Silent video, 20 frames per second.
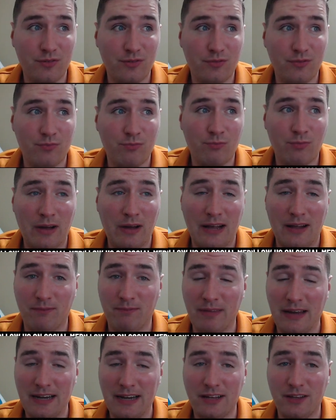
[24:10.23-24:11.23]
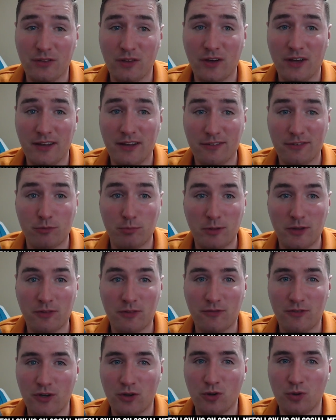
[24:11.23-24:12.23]
while many thought
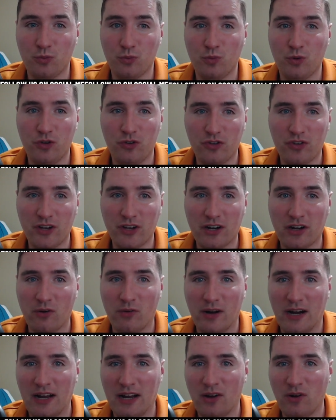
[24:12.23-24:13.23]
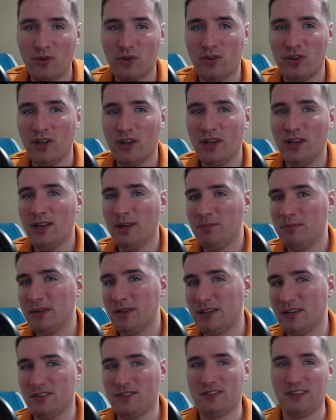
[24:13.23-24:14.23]
Smithfield would stick around
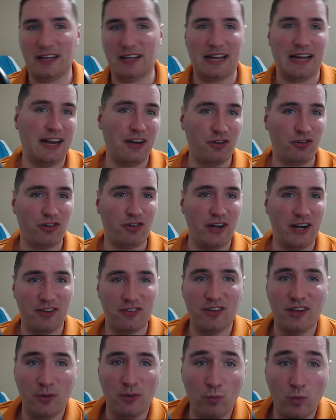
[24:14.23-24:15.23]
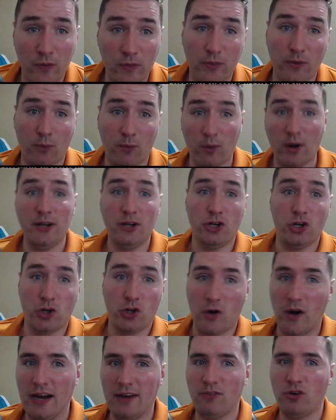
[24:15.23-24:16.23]
because the contract said with the right
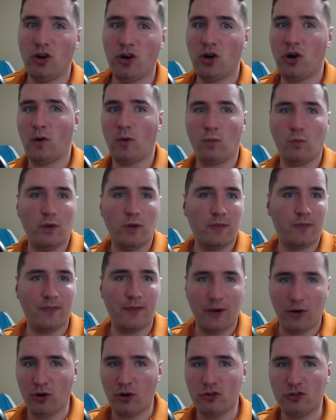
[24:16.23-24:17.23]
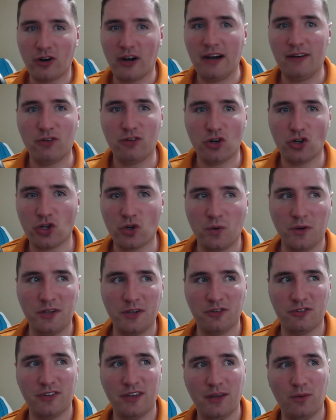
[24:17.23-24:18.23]
driver or with their driver
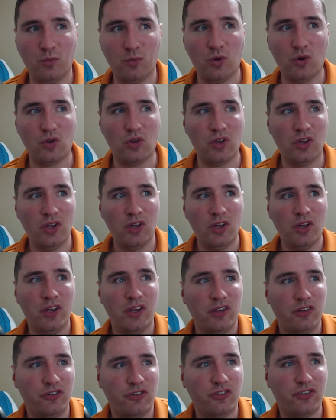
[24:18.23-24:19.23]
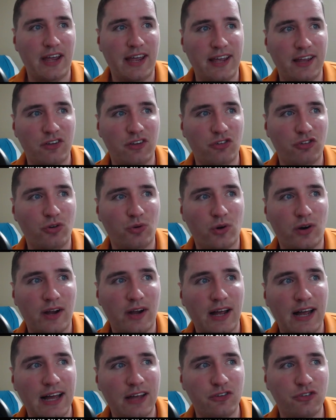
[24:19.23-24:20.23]
choice they will stay at
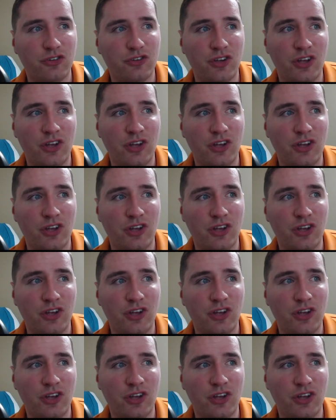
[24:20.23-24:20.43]
Stewart-Haas,